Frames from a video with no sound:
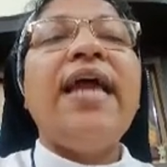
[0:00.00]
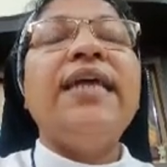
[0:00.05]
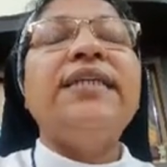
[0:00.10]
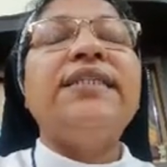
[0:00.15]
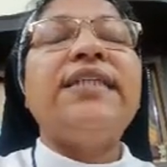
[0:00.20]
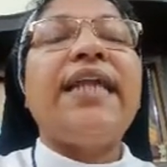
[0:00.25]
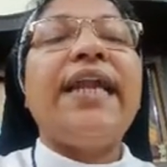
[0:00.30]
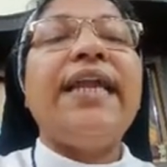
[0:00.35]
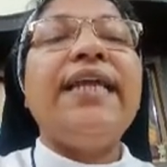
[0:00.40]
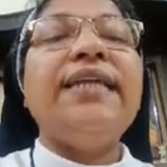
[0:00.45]

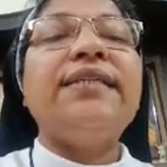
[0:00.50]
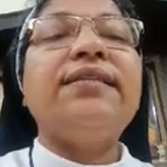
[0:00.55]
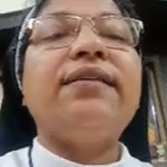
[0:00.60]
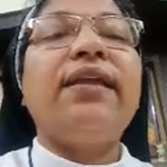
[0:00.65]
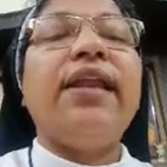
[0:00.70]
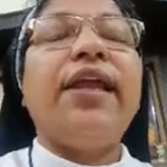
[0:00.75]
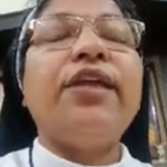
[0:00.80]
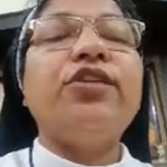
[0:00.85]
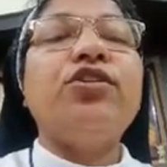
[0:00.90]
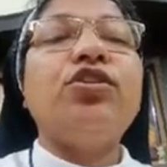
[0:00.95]
studies
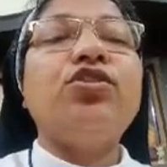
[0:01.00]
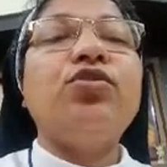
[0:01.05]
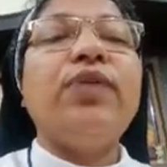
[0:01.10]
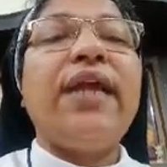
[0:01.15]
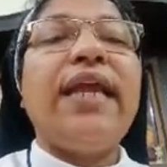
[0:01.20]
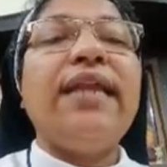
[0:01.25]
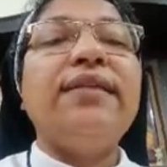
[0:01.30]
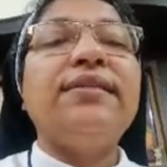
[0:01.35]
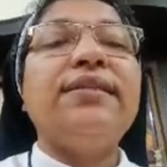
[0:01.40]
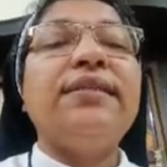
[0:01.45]
related to
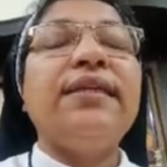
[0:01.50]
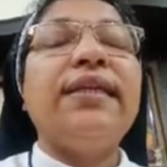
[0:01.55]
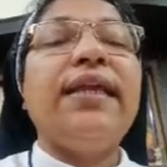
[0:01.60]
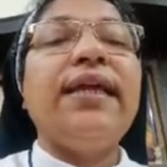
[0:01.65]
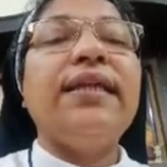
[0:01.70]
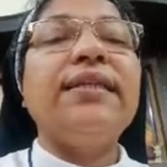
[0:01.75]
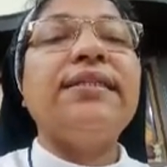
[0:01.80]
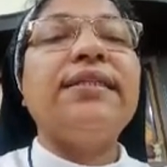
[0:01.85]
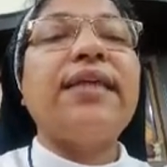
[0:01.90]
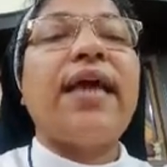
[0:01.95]

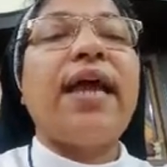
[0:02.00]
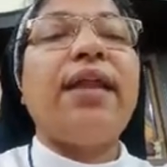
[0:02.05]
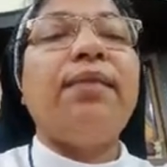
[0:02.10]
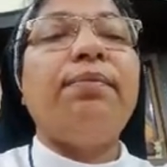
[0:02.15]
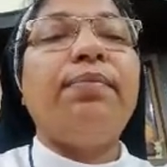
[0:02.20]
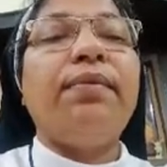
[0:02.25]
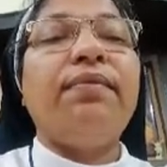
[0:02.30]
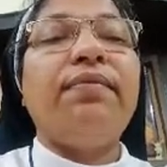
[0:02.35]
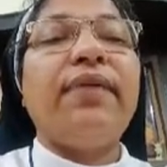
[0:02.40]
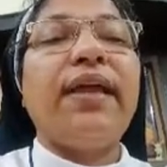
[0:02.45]
incidence and
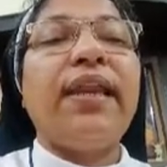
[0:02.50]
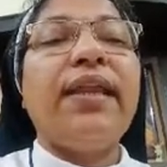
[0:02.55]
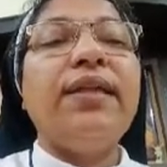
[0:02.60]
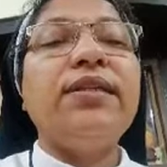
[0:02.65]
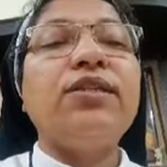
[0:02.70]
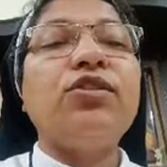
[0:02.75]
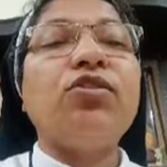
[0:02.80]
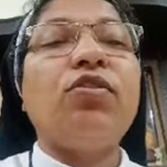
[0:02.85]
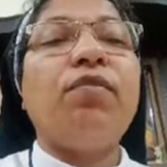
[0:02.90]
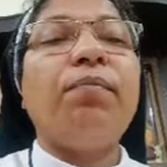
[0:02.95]

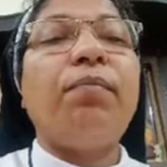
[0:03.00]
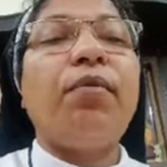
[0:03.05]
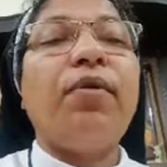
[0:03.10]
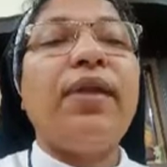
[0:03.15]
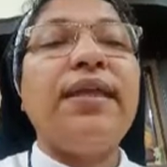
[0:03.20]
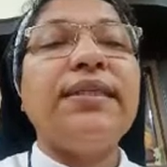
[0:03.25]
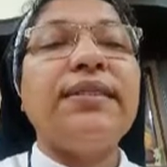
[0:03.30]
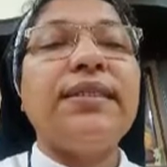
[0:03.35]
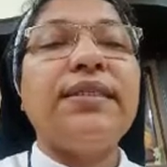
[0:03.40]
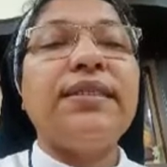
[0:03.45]
prevalence of
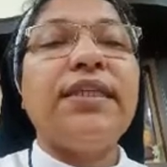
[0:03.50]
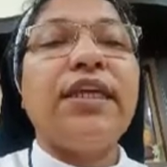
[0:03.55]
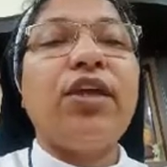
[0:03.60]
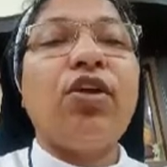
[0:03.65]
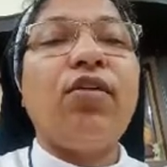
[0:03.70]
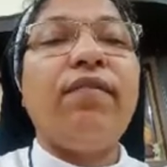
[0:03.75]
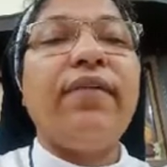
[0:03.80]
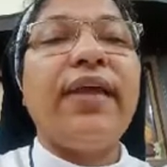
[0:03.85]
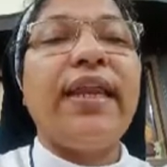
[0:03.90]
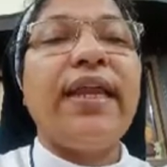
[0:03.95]
polycystic
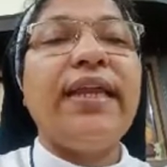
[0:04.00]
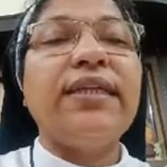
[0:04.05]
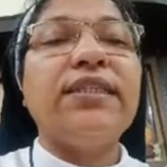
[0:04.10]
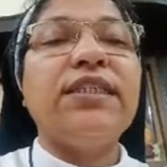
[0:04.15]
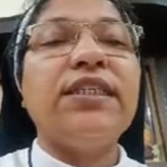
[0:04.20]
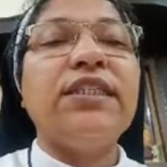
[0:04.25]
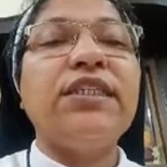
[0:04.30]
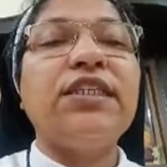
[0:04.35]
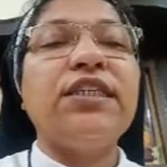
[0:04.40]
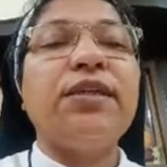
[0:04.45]
ovarian
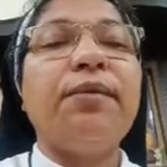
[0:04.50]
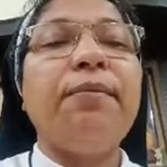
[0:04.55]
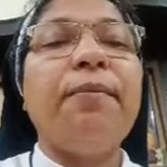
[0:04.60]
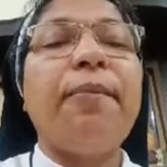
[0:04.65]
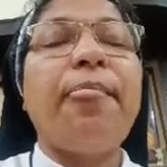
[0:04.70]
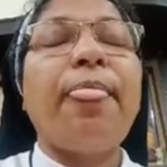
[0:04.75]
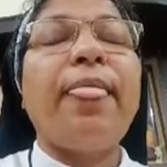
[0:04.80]
syndrome